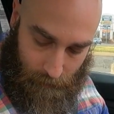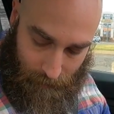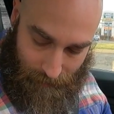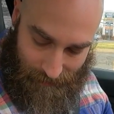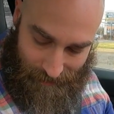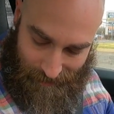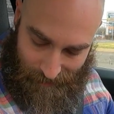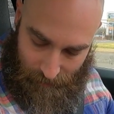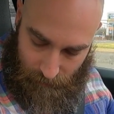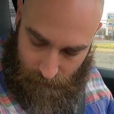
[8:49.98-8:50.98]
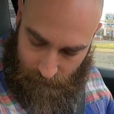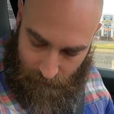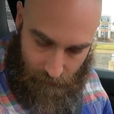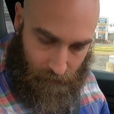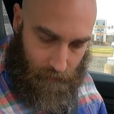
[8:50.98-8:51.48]
brake. My
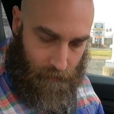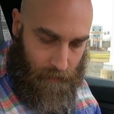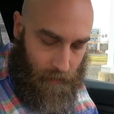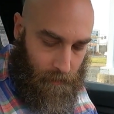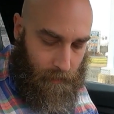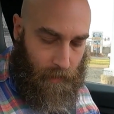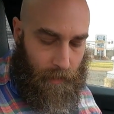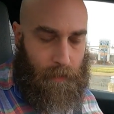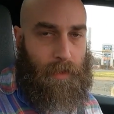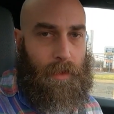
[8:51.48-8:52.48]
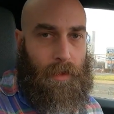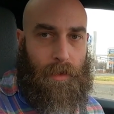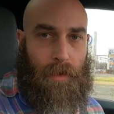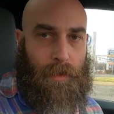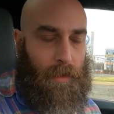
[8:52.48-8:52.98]
favorite. I wish they would have kept
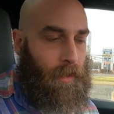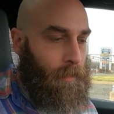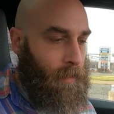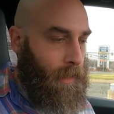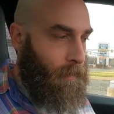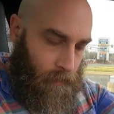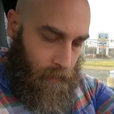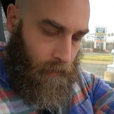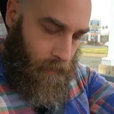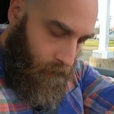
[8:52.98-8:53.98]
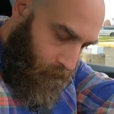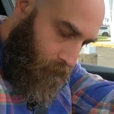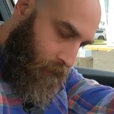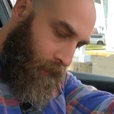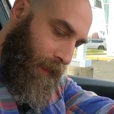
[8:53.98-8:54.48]
the handbrake. You got
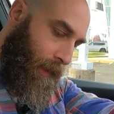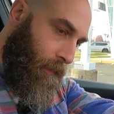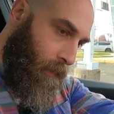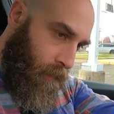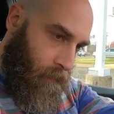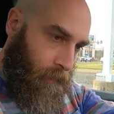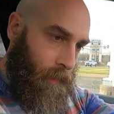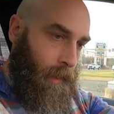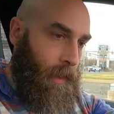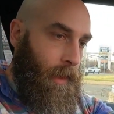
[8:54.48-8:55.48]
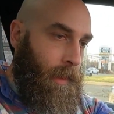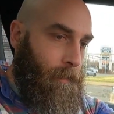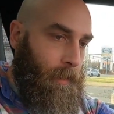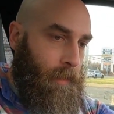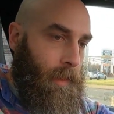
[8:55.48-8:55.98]
push down, over, and
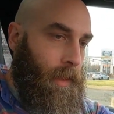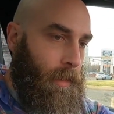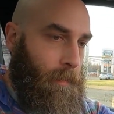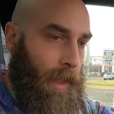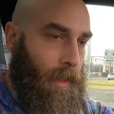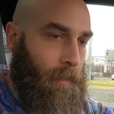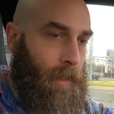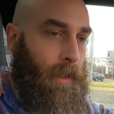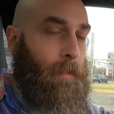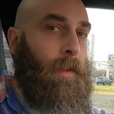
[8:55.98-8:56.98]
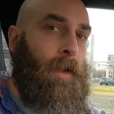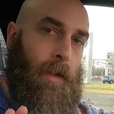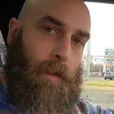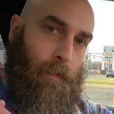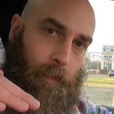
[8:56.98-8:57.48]
up to get your backup cam.
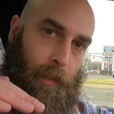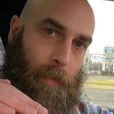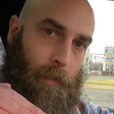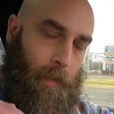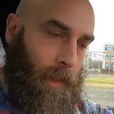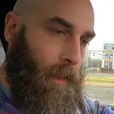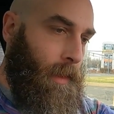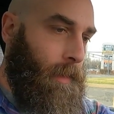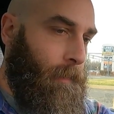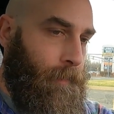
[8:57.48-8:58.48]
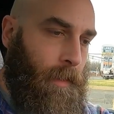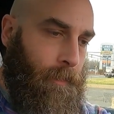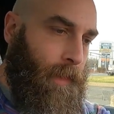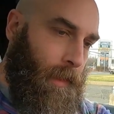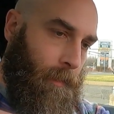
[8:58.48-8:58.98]
I'll flip up your
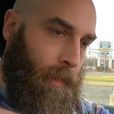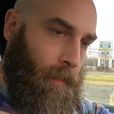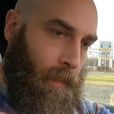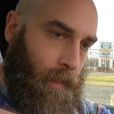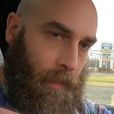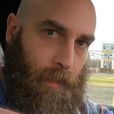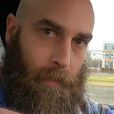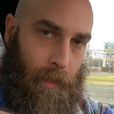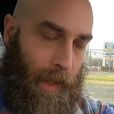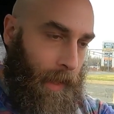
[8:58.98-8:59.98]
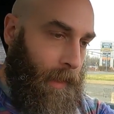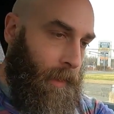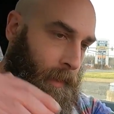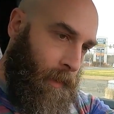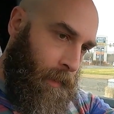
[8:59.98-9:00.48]
VW logo in the back.
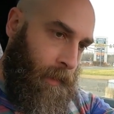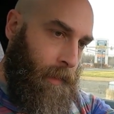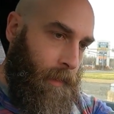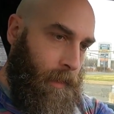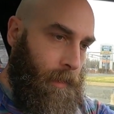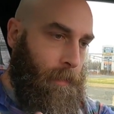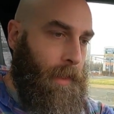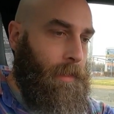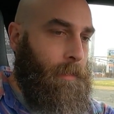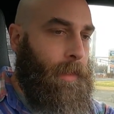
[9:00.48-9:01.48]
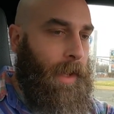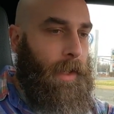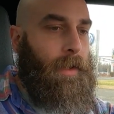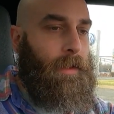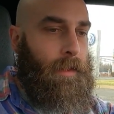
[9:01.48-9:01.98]
Your camera out the
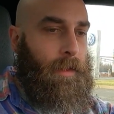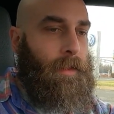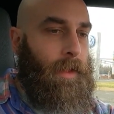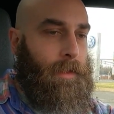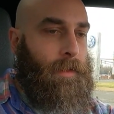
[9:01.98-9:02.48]
back. That